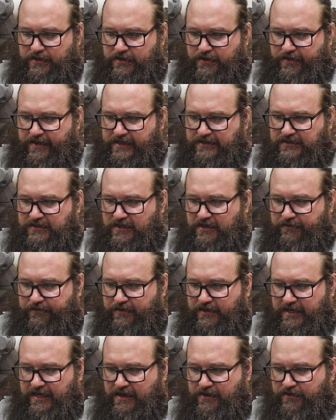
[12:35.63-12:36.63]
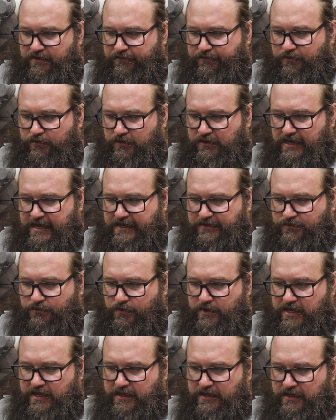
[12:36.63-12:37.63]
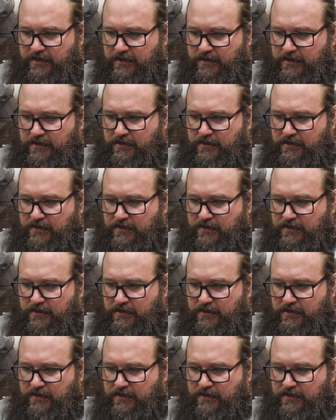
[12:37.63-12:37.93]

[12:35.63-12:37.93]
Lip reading: and all that stuff accounted for last week.